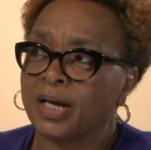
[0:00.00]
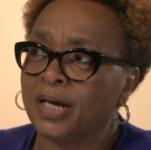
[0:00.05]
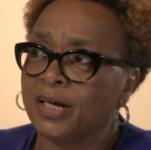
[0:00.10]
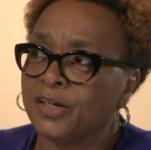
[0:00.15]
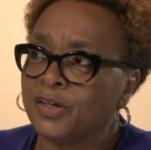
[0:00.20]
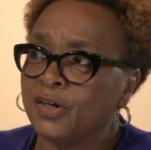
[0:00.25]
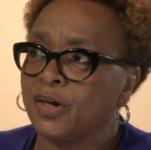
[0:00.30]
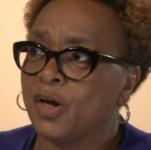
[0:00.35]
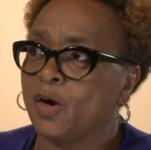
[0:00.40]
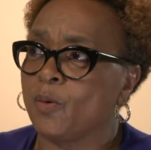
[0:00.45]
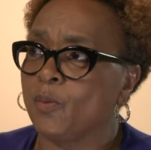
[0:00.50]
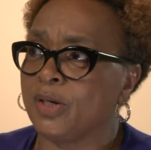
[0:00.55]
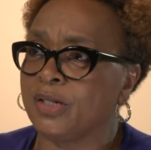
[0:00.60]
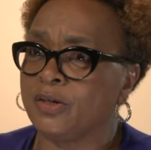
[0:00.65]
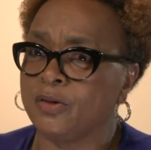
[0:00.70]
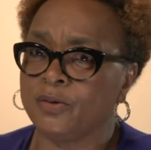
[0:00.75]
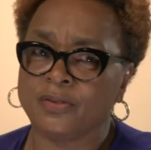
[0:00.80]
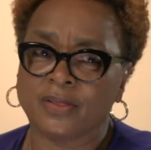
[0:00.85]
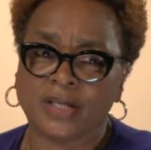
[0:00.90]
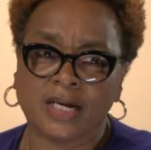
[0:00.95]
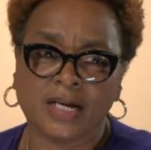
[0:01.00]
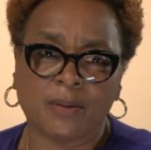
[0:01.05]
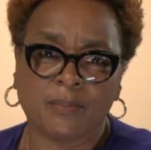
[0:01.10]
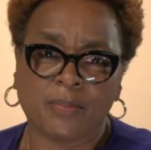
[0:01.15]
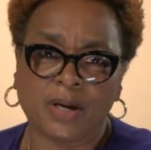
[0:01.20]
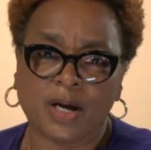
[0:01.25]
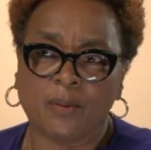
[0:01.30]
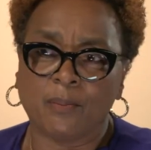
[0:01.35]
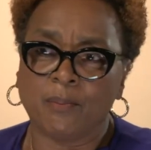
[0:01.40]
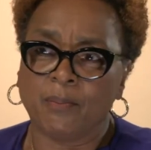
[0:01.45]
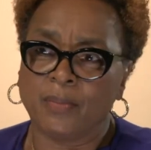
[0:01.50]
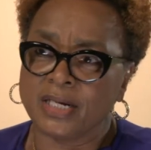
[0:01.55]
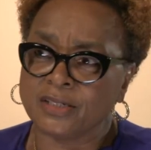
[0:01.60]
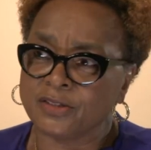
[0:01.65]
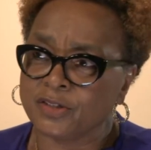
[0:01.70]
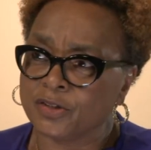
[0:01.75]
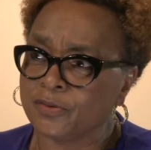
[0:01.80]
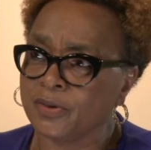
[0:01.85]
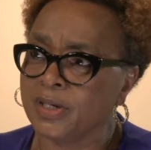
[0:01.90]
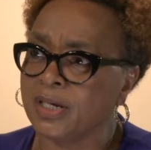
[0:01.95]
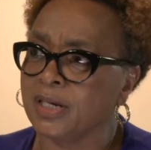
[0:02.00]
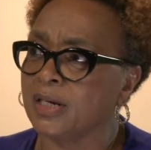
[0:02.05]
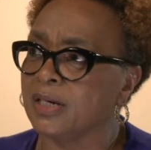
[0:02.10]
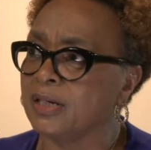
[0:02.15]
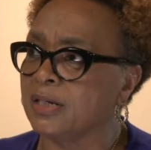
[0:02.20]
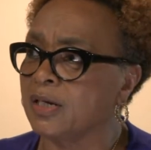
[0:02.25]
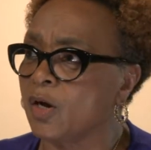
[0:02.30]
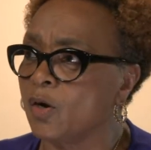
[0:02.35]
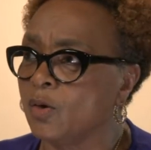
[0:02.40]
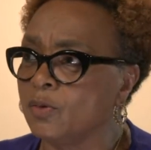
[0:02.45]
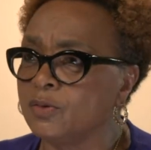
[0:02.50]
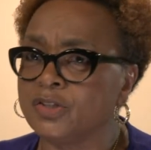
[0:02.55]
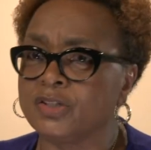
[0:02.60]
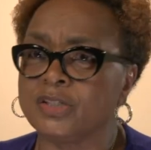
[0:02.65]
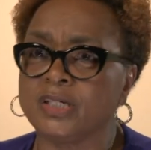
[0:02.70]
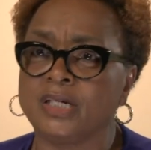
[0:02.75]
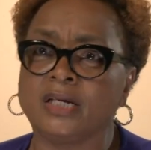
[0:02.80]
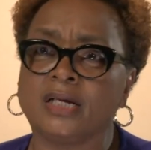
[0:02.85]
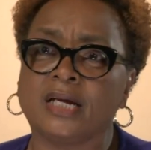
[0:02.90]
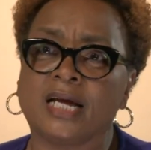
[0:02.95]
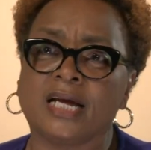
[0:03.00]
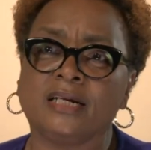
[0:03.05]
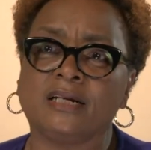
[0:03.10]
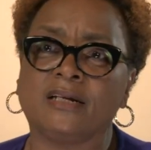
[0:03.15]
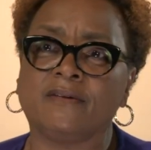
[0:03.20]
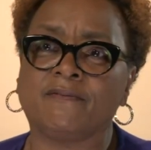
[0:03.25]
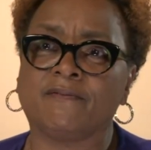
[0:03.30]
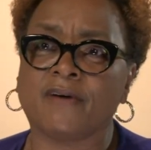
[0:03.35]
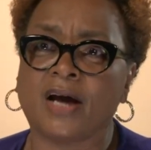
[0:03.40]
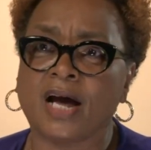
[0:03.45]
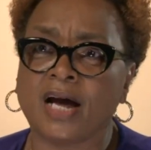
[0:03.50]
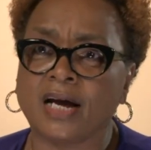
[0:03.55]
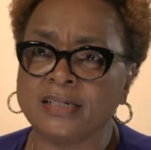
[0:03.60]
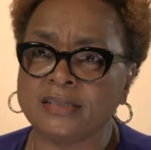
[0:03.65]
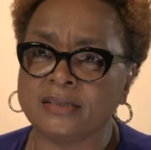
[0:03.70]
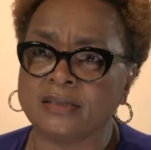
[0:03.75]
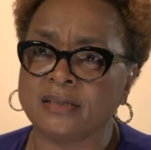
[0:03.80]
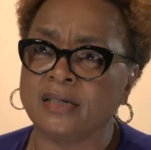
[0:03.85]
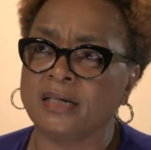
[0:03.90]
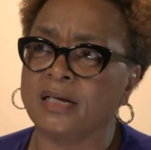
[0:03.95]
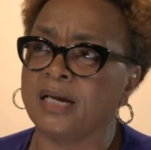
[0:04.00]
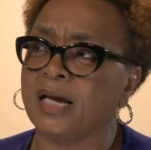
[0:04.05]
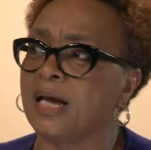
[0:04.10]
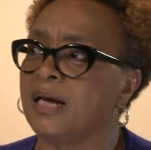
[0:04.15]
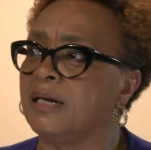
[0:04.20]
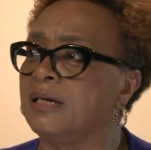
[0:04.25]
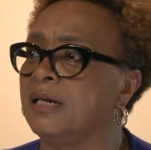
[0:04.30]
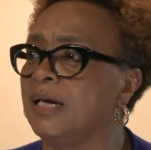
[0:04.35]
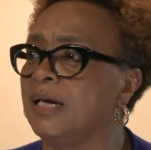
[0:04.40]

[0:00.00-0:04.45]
when you think about mentoring and coaching and advising and